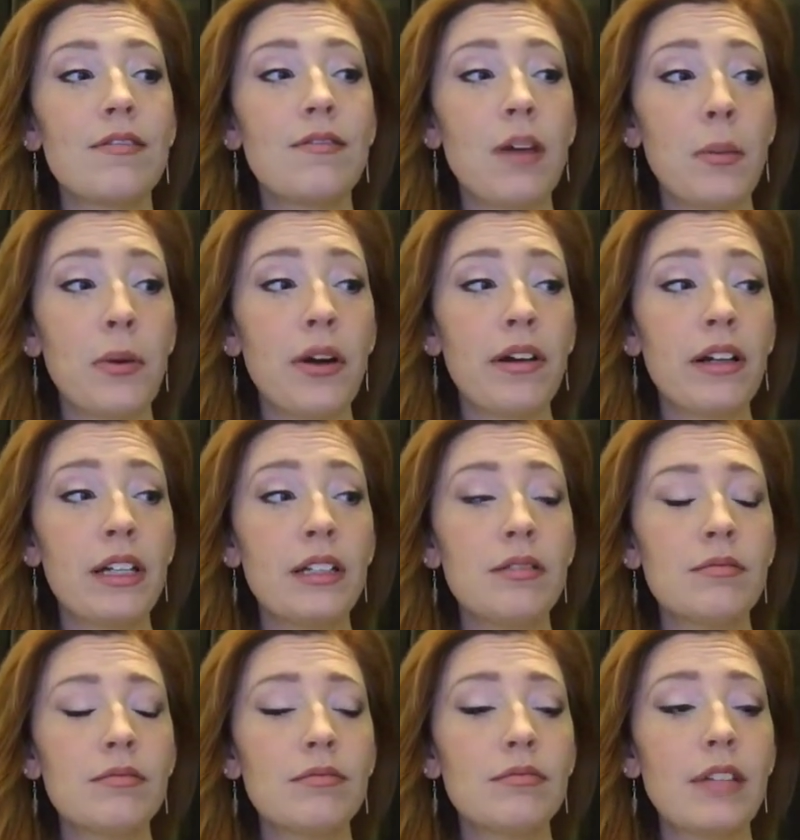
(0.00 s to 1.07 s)
February,
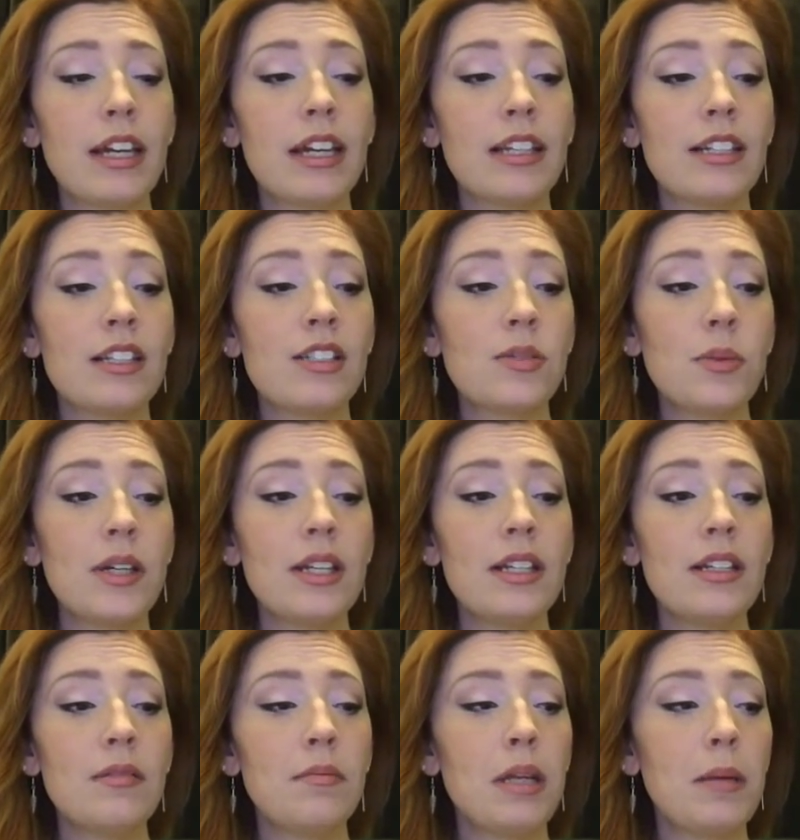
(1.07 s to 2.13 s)
and in
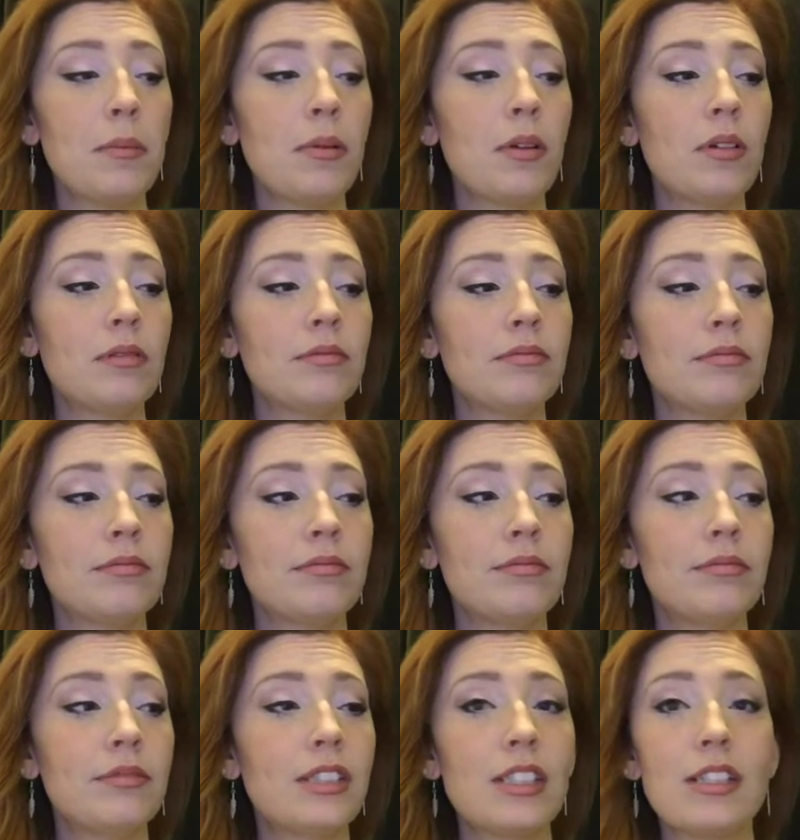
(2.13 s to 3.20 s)
Sweden, people
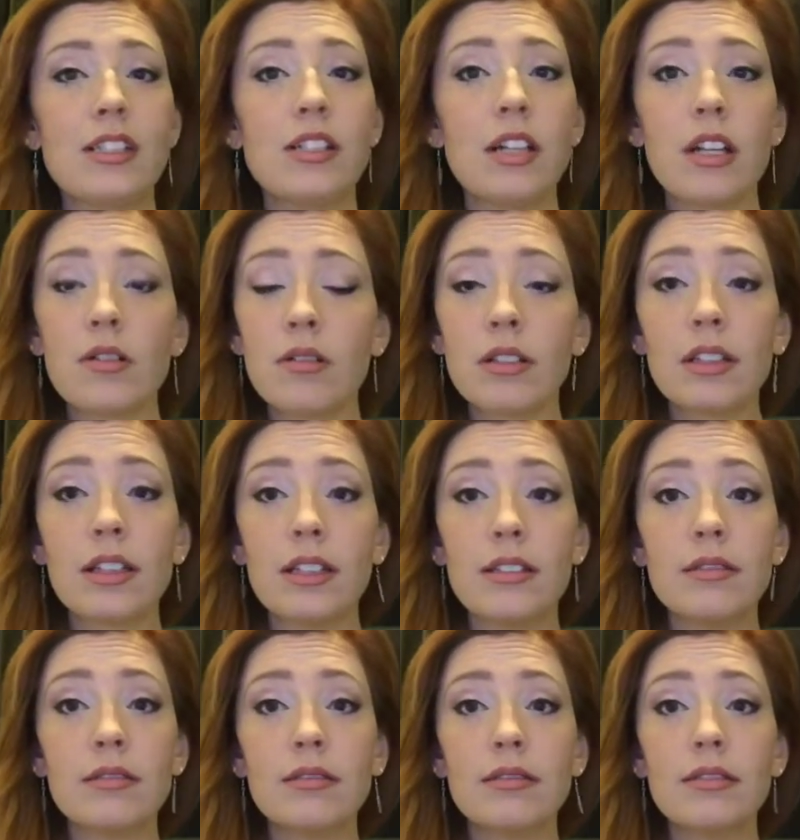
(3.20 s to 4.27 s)
just generally
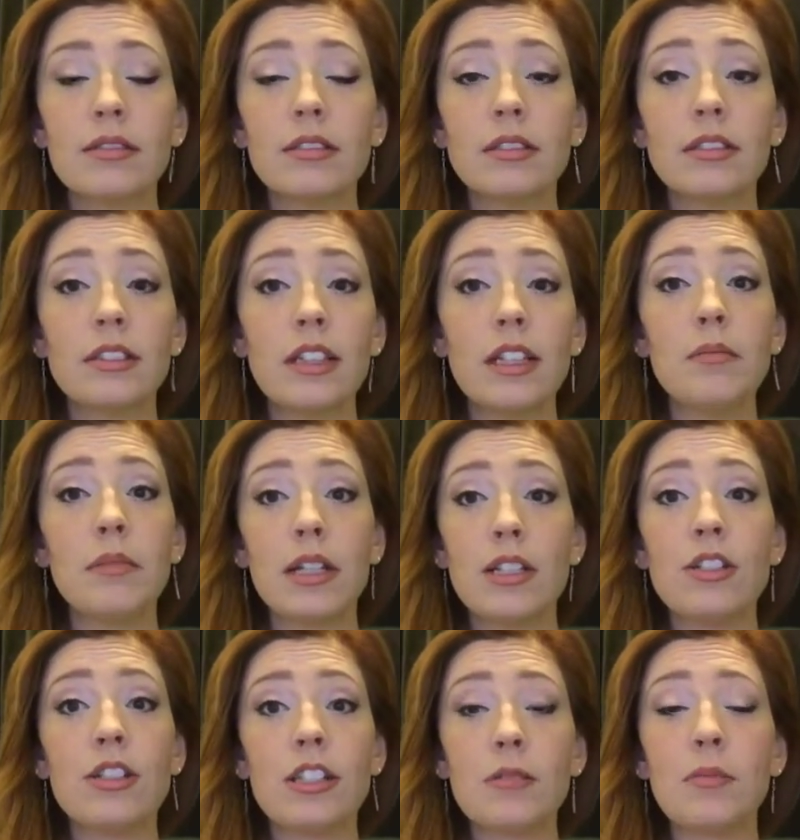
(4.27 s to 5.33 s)
admit
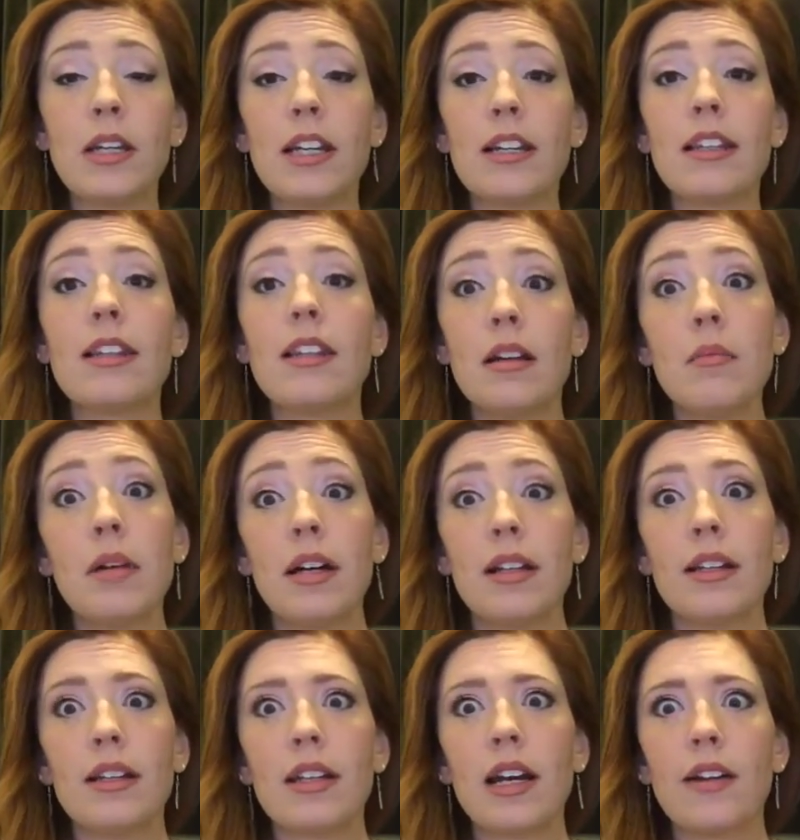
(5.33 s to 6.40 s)
to this being the
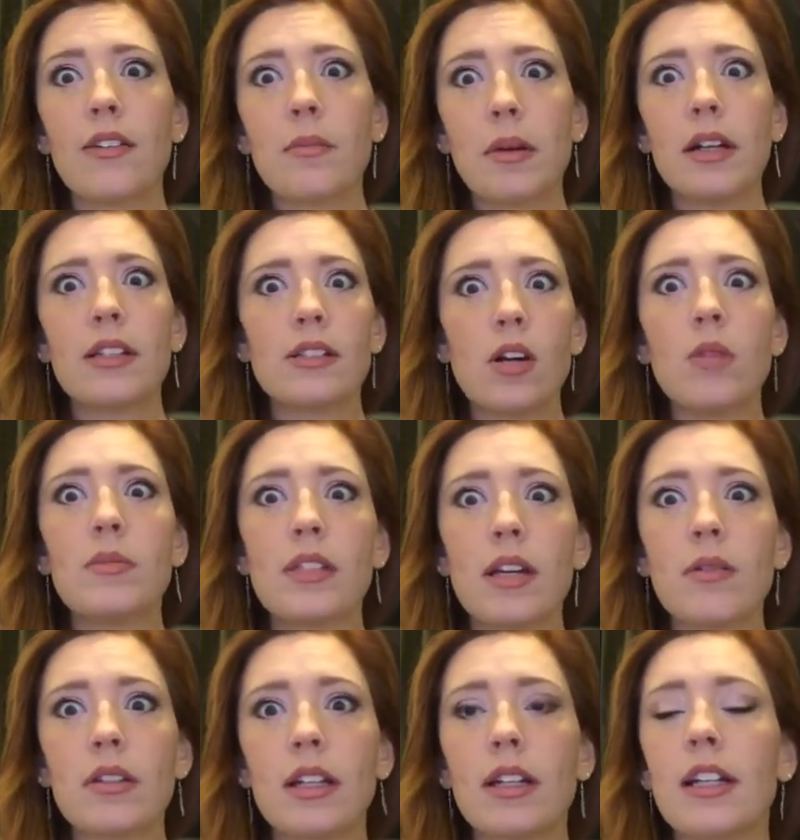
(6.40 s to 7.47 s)
month that everybody's
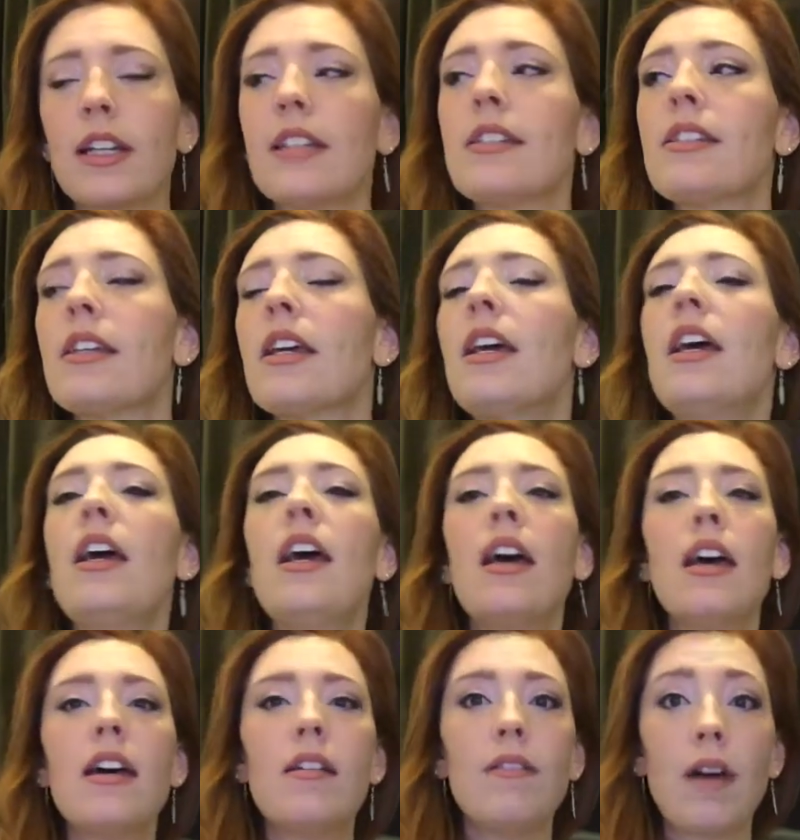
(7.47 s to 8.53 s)
homesick with their kids.
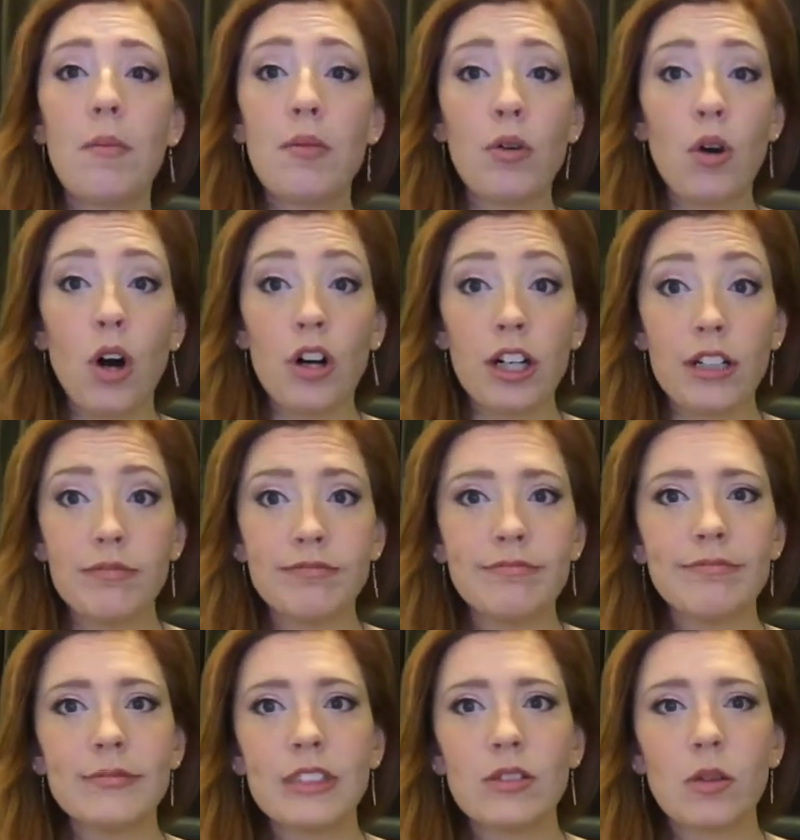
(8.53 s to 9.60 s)
The Vabruari
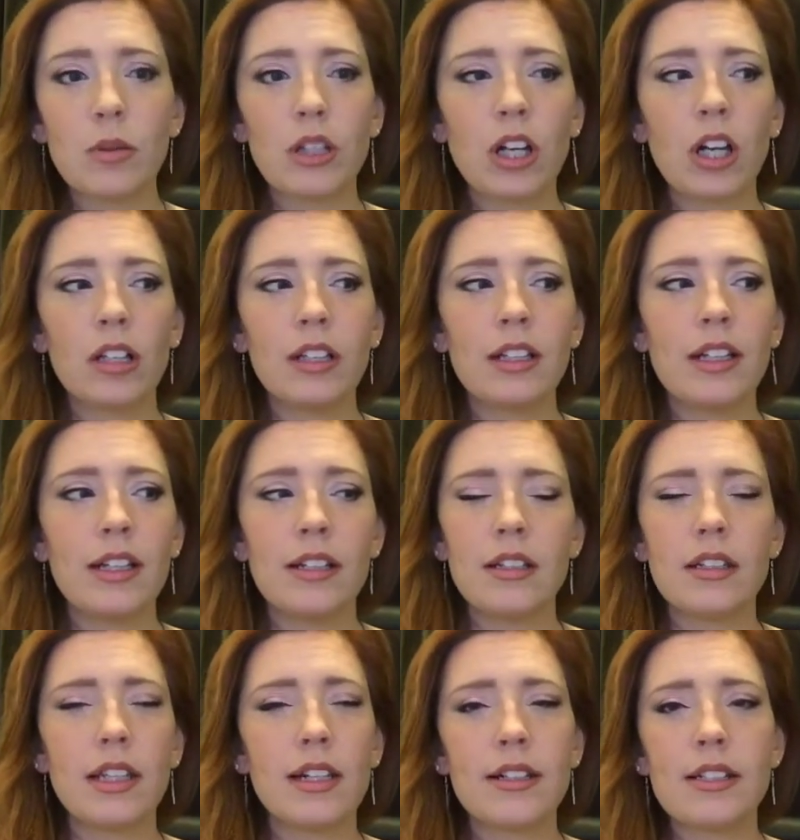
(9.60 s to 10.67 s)
is what we call it.
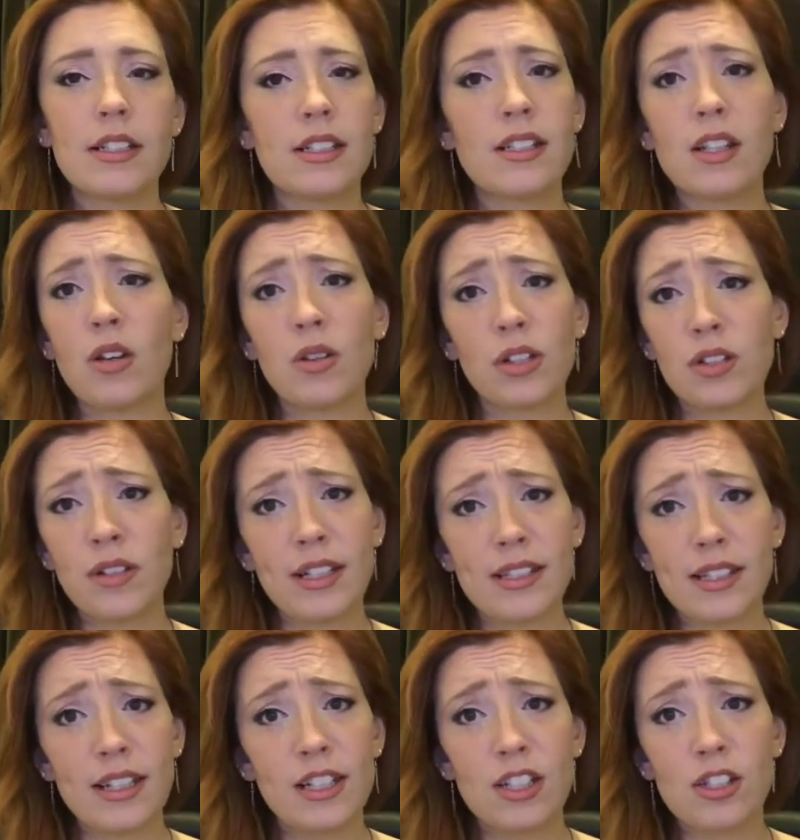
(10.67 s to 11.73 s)
There is just no good
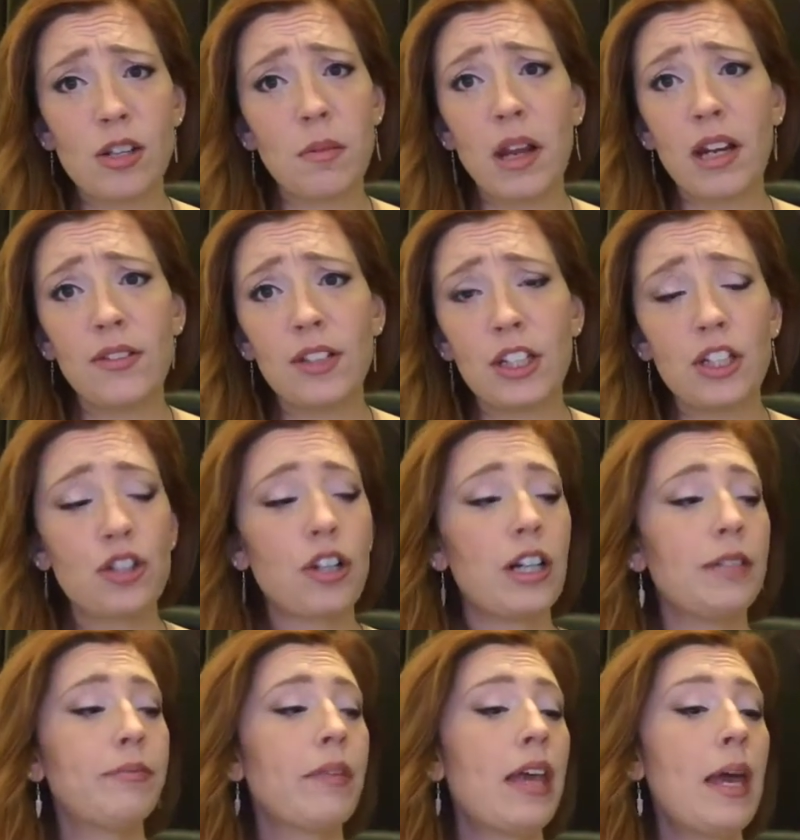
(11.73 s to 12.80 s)
translation, so I'm not even going to try.